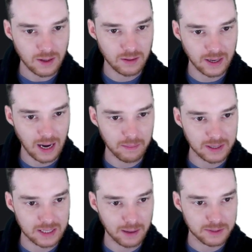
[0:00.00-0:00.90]
like how
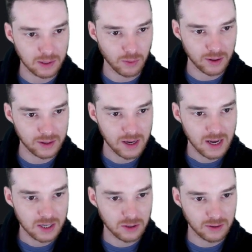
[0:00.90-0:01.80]
many times they won.
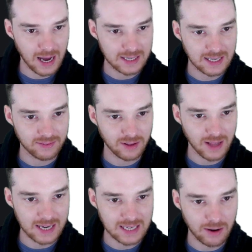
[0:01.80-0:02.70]
So if the
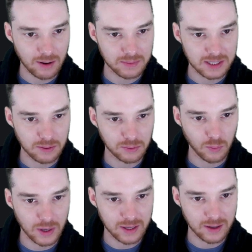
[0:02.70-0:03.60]
last outcome is equal to
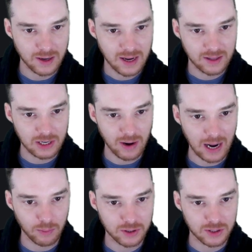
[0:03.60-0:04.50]
win, then you
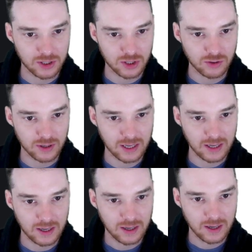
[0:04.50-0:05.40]
add one to the streak.